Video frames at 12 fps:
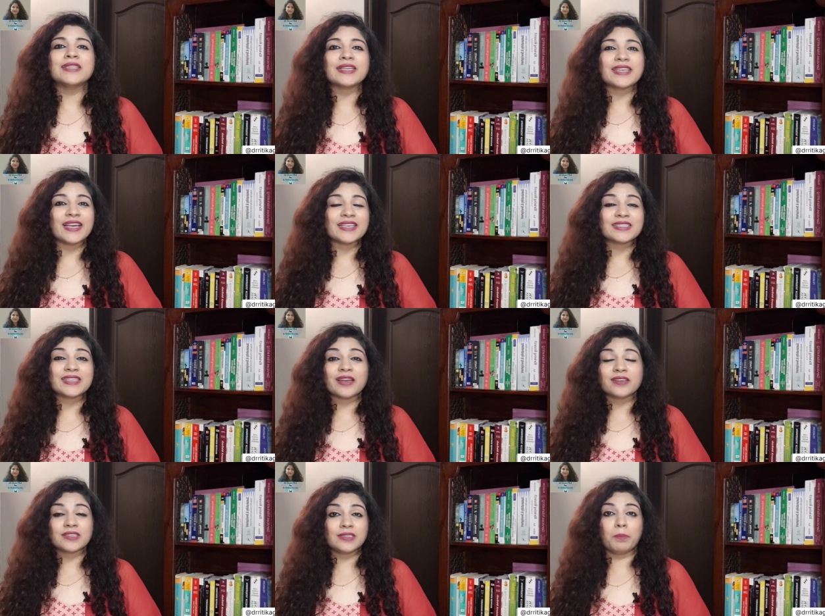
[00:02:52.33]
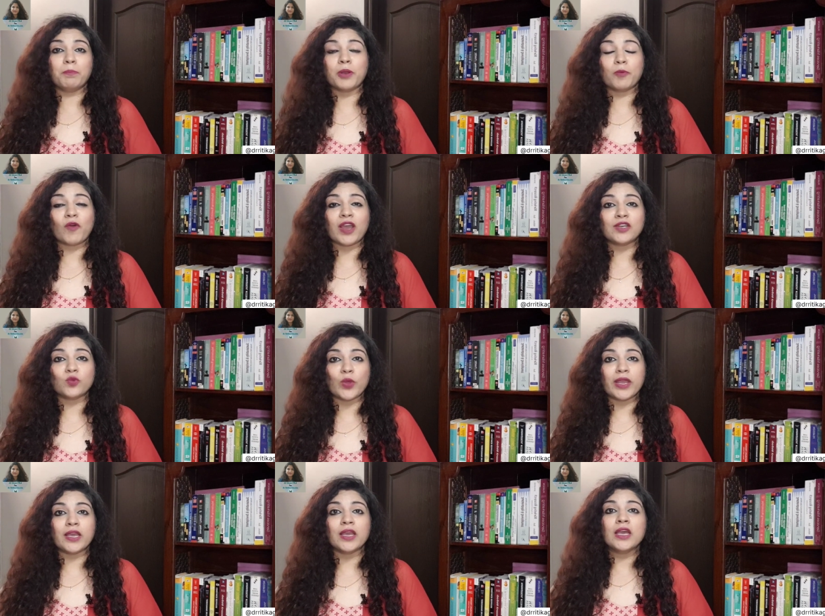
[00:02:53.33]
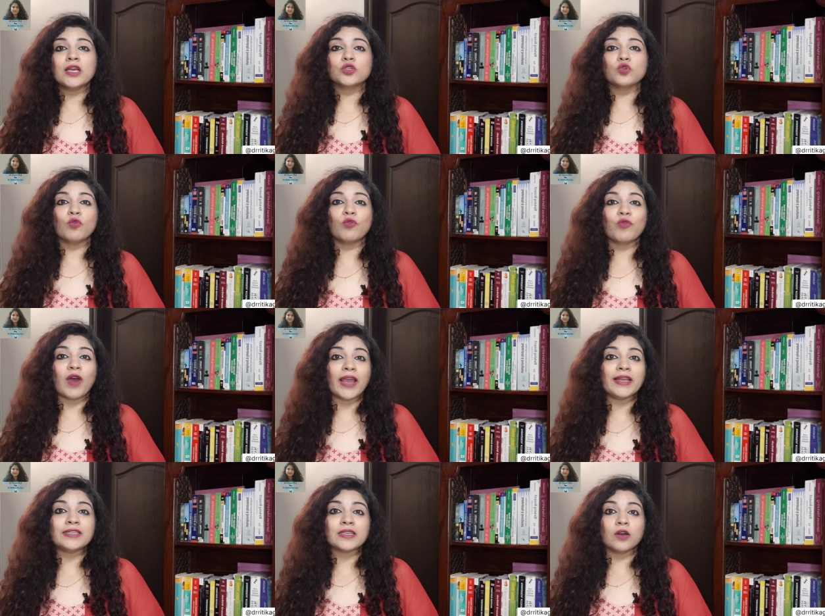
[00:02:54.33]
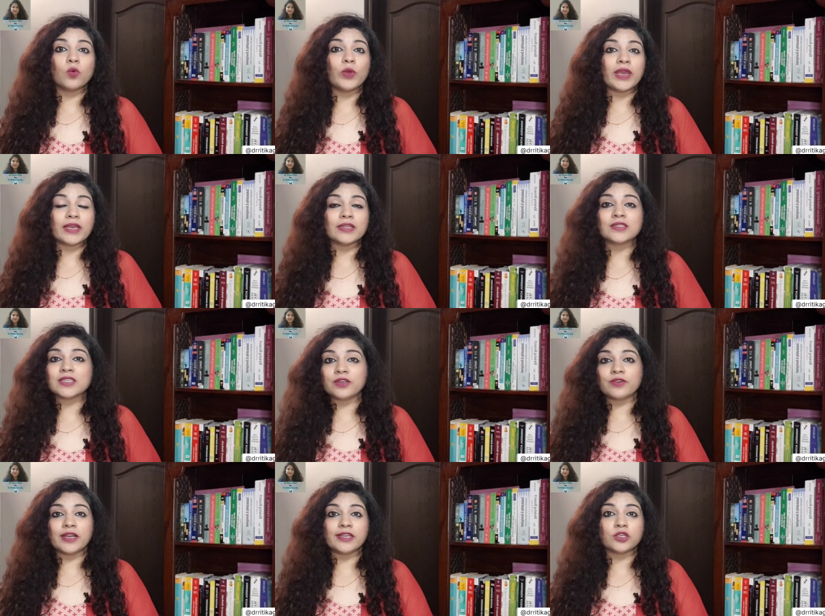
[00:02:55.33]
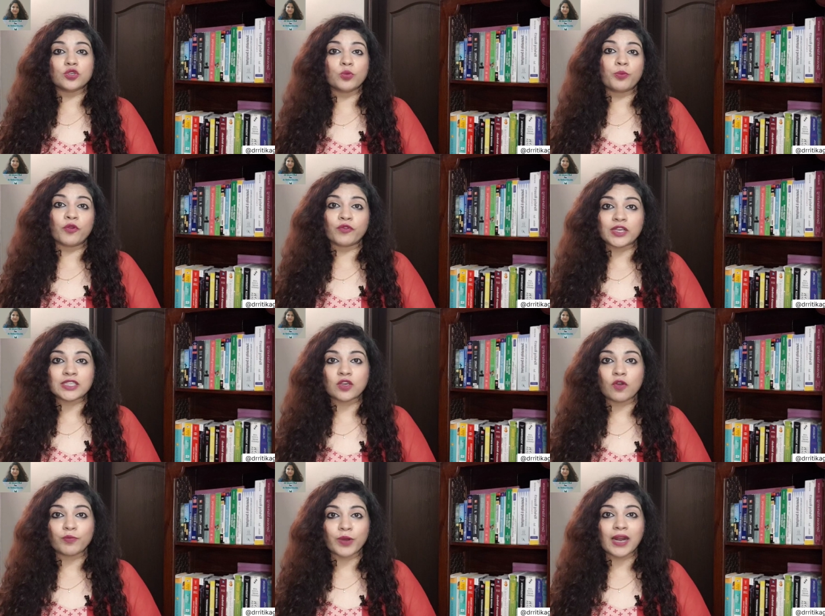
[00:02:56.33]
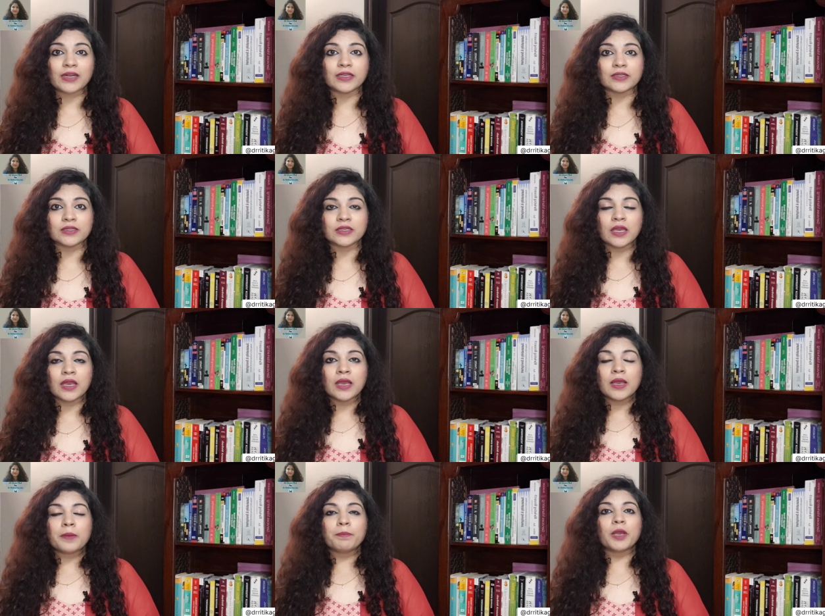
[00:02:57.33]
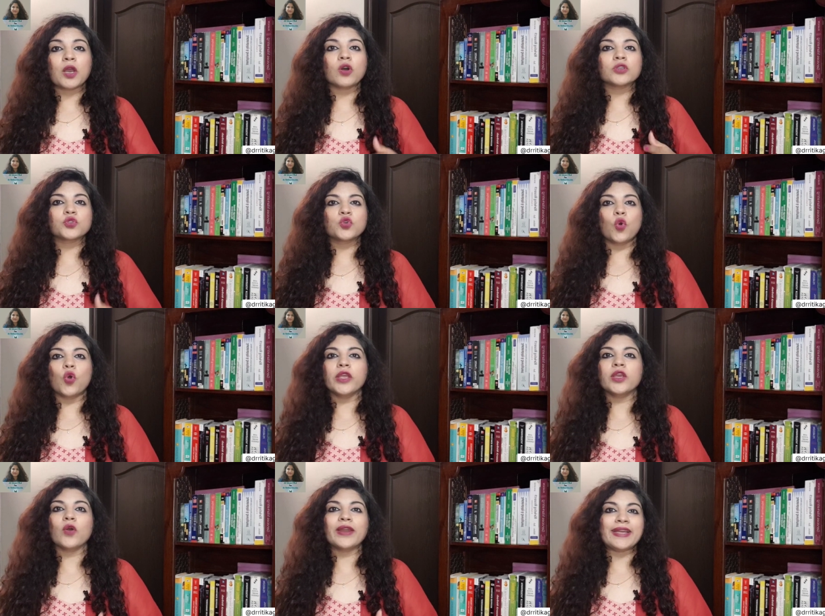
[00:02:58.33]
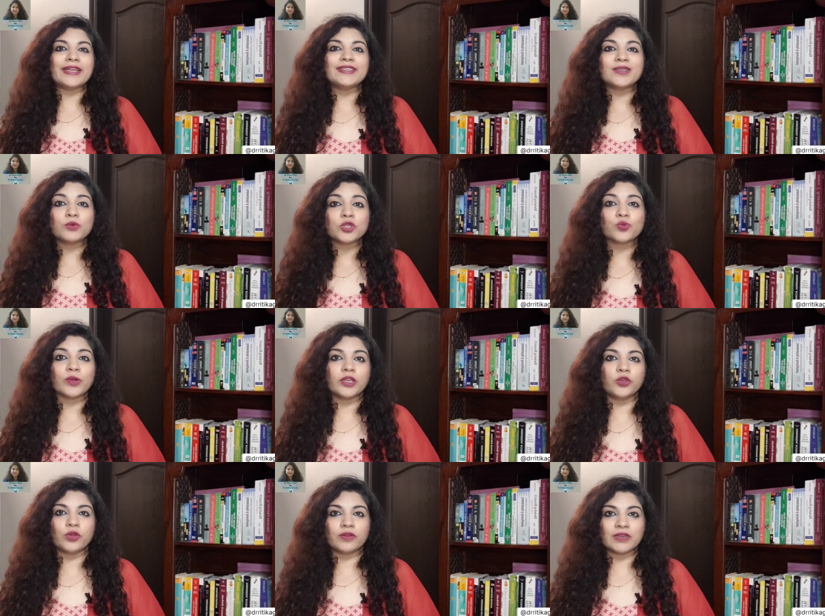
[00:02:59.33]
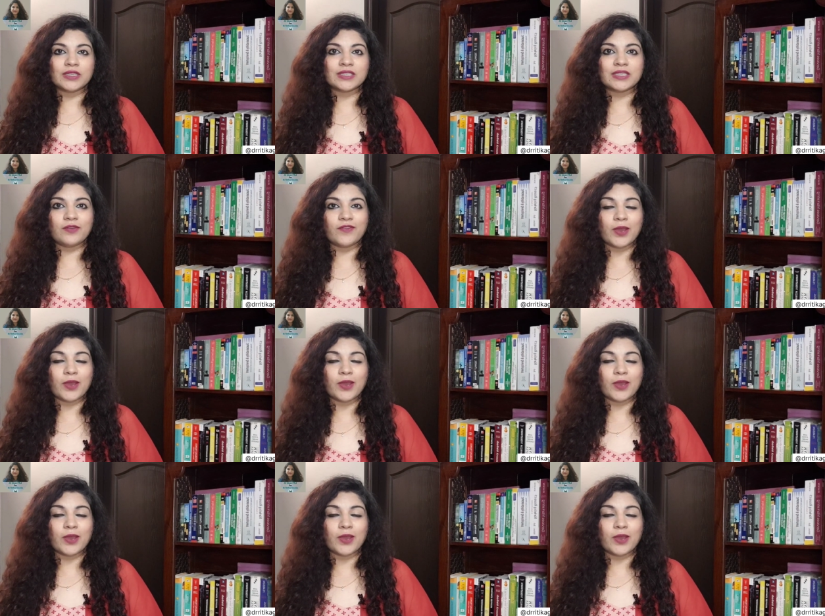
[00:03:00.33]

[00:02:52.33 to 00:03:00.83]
that is there a simplified way to find a vacancy related to professor of practice? Because going on individual university